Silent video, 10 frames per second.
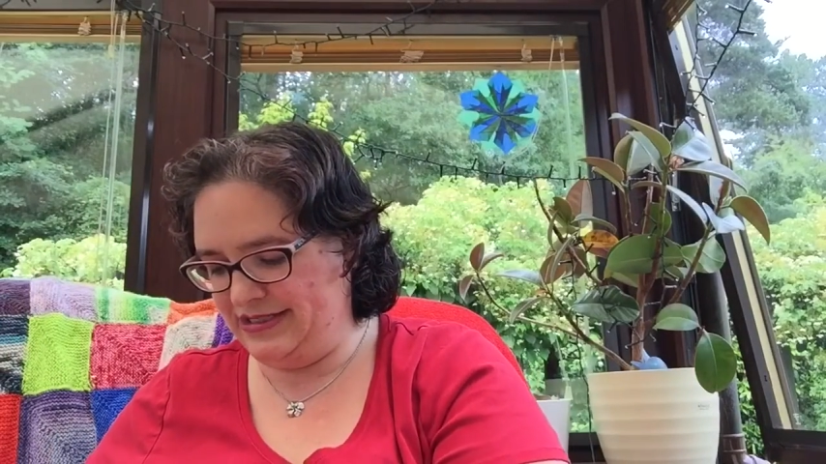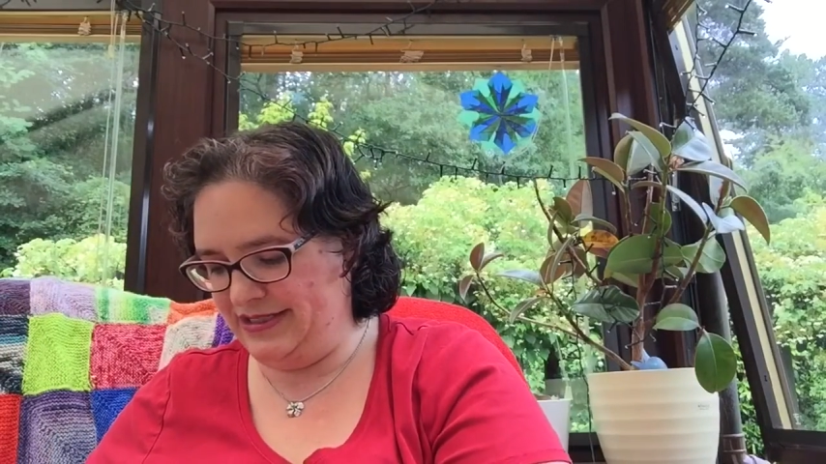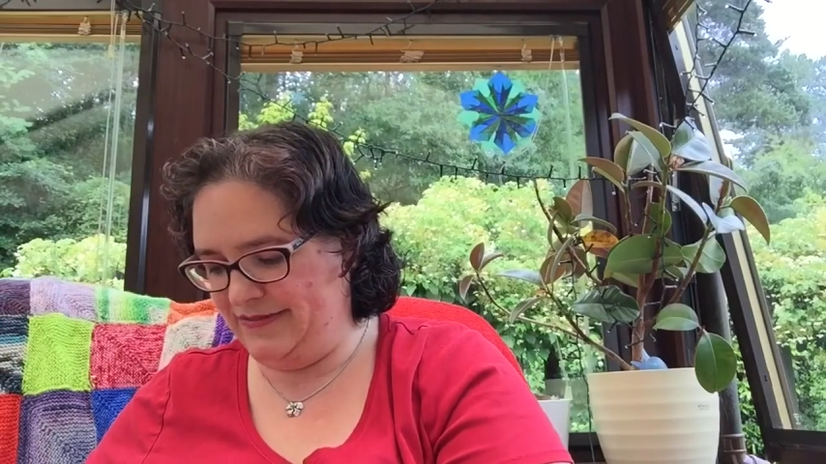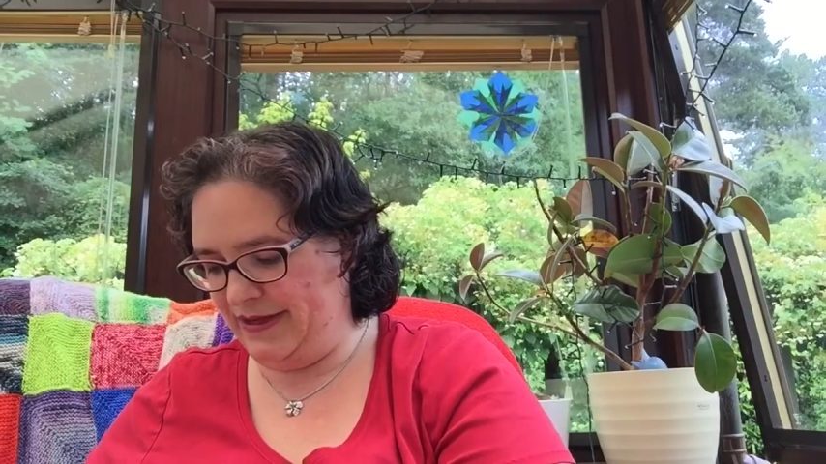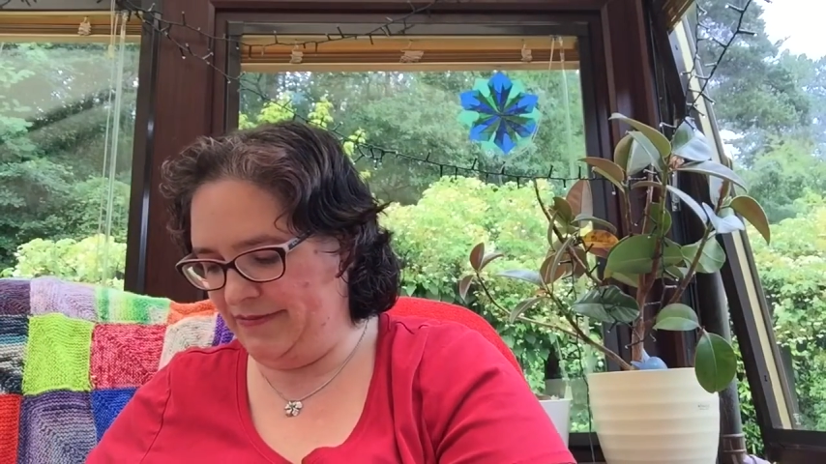
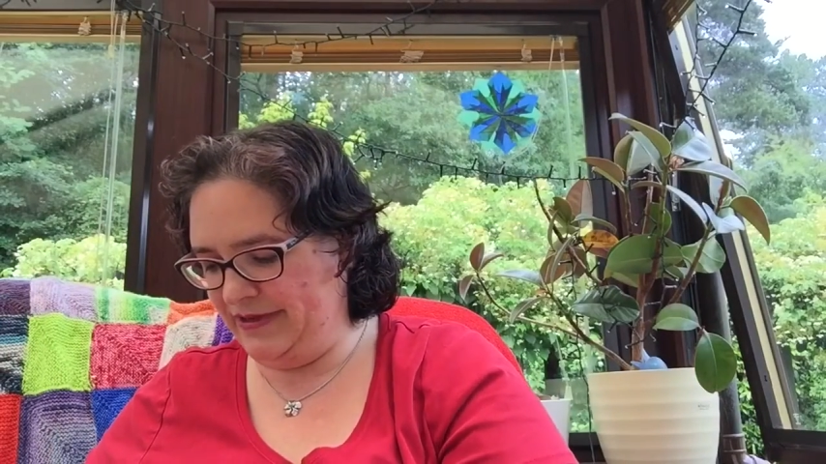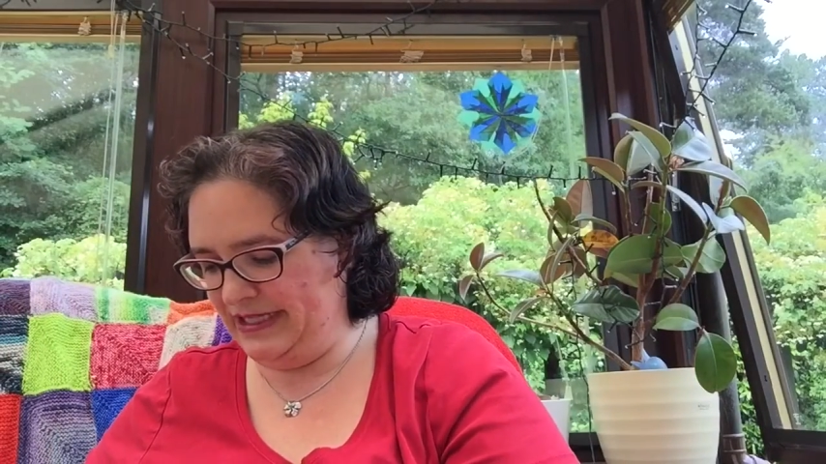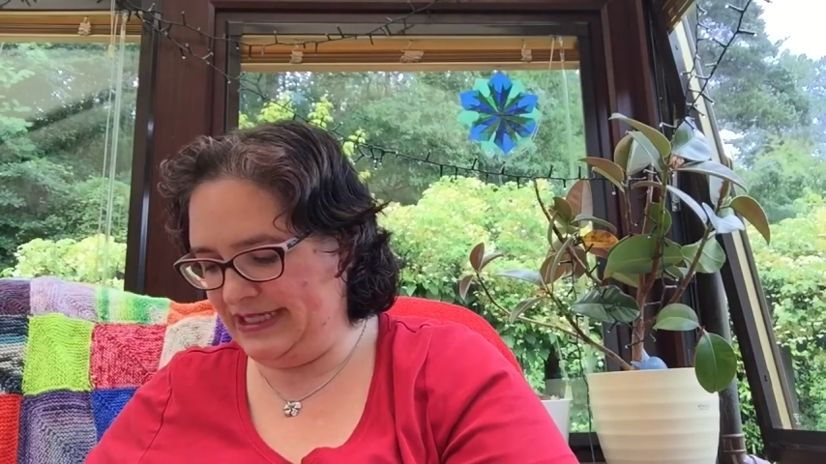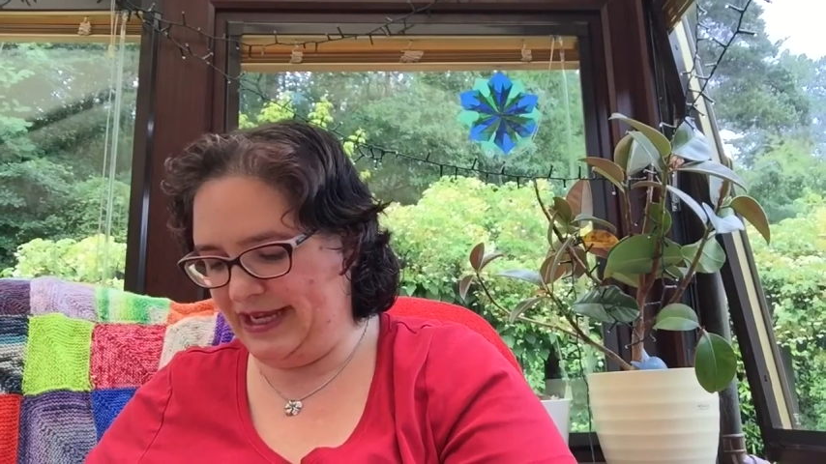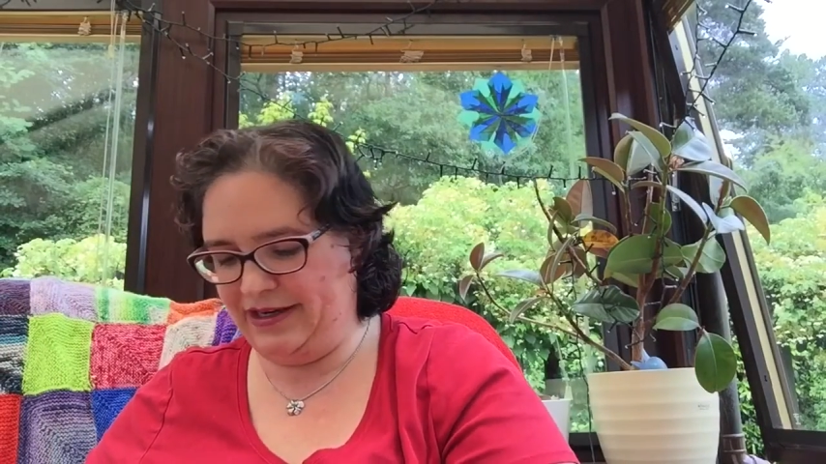I'm really
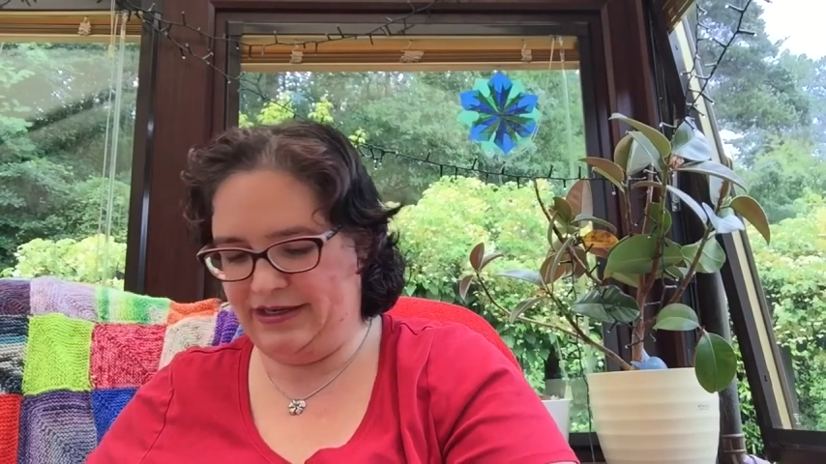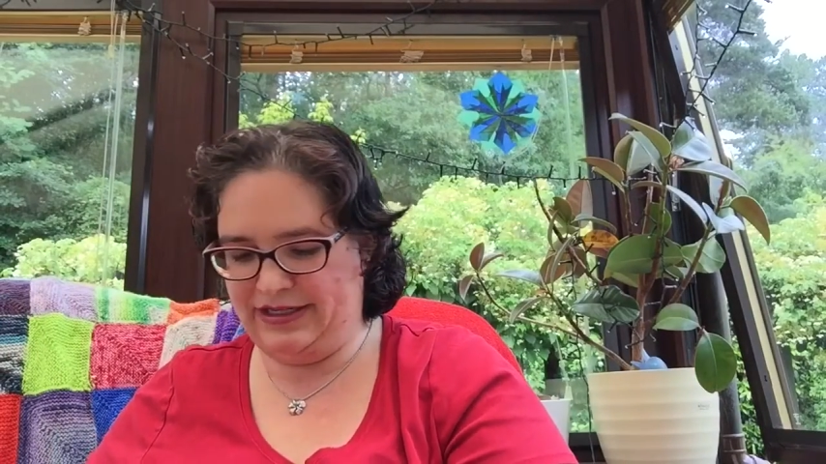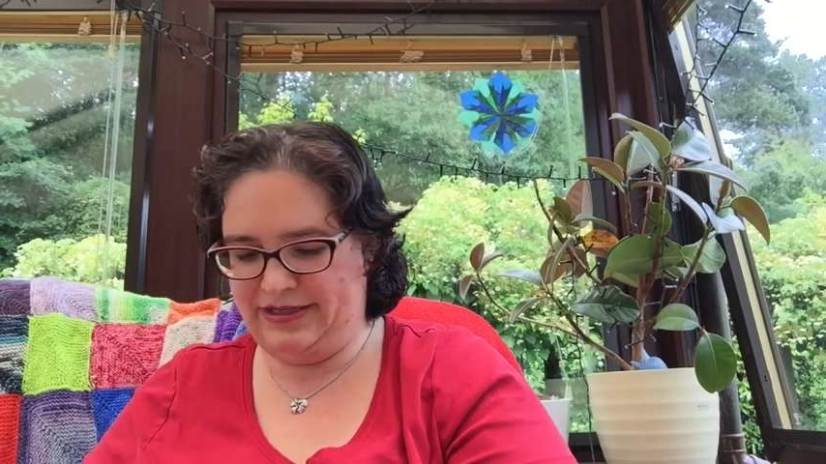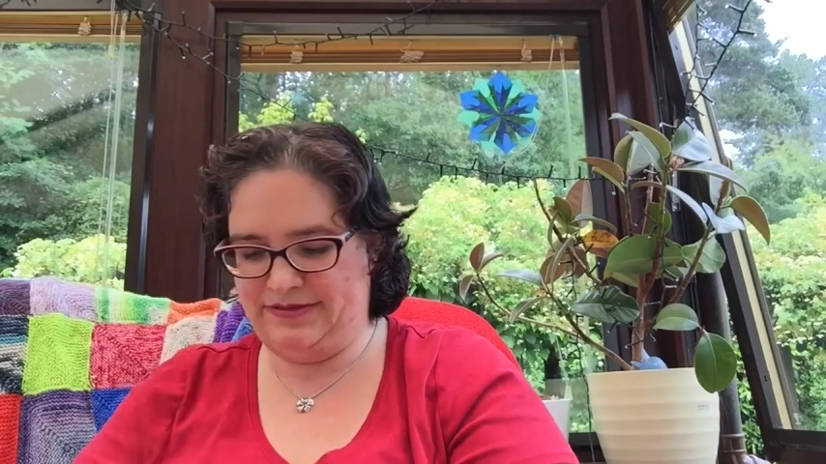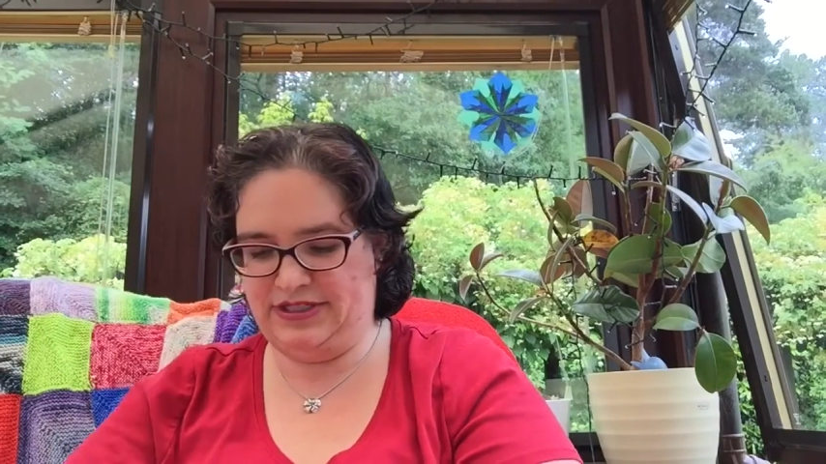tired and
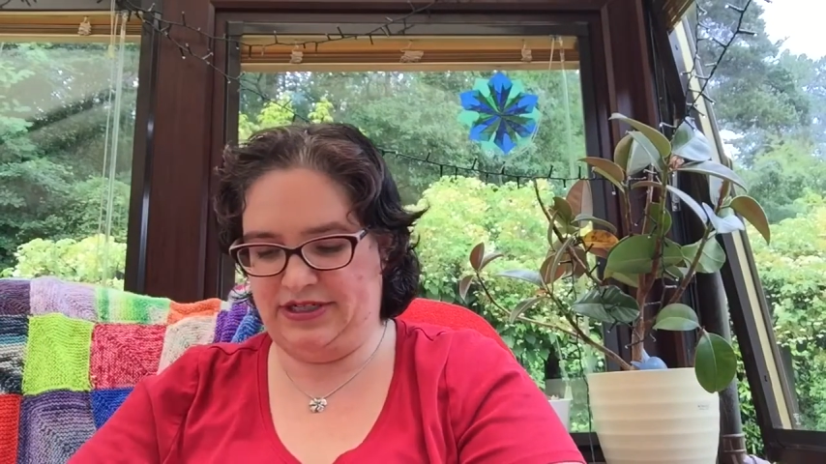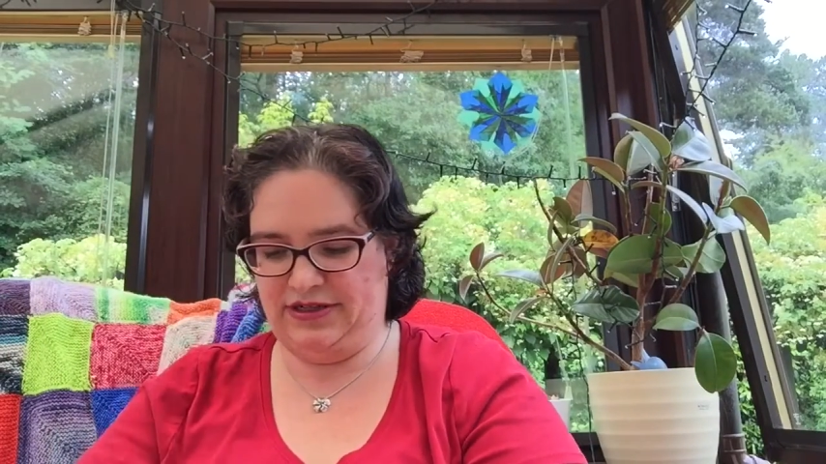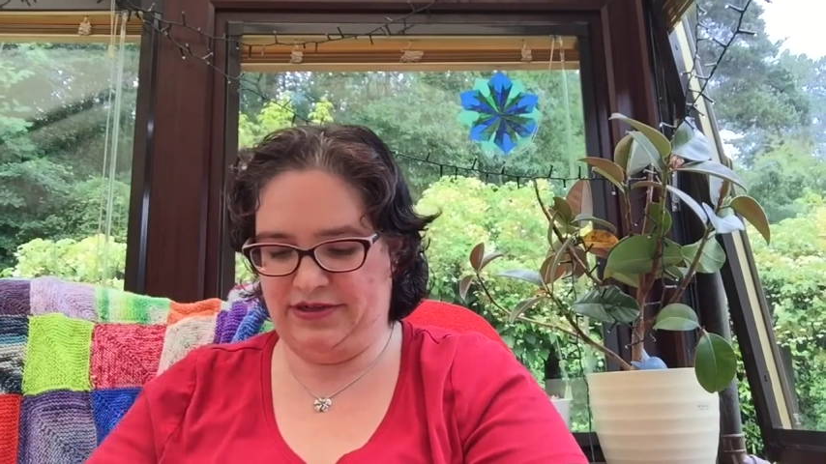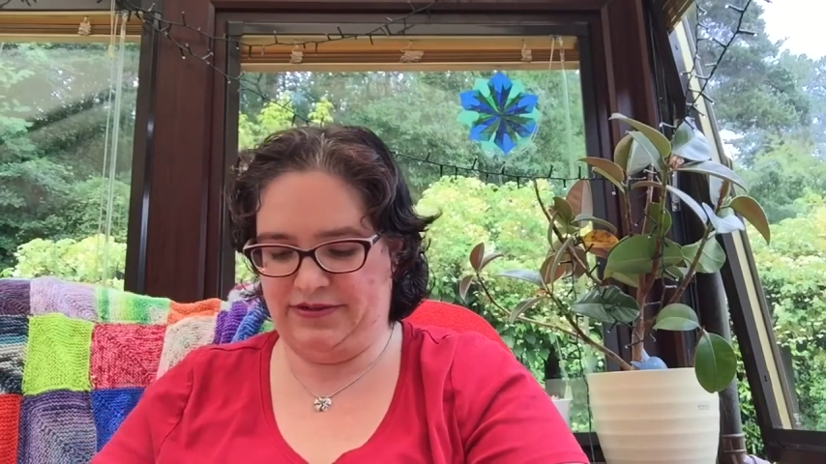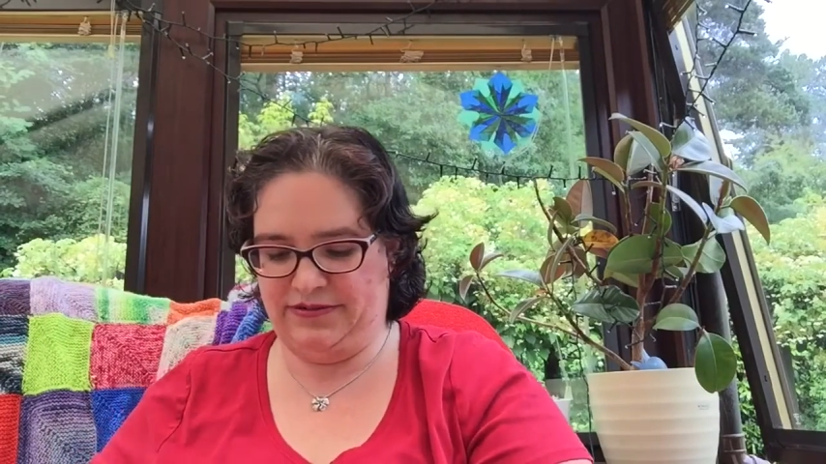I'm just going to
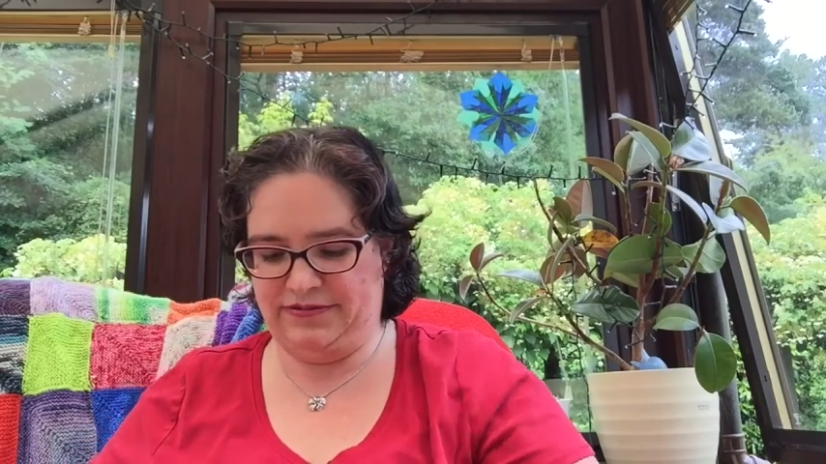go